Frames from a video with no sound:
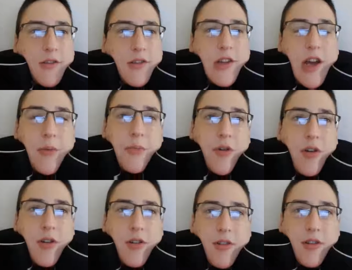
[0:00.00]

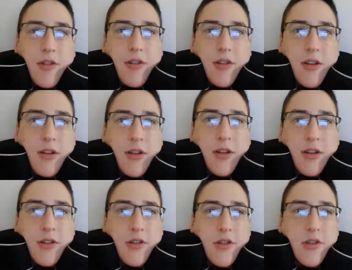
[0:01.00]
zebra
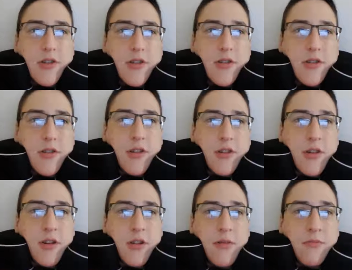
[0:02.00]
as the
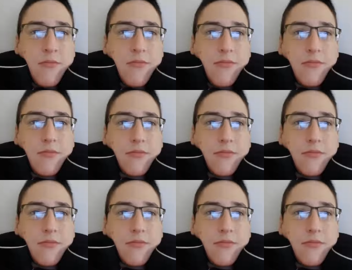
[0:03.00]
term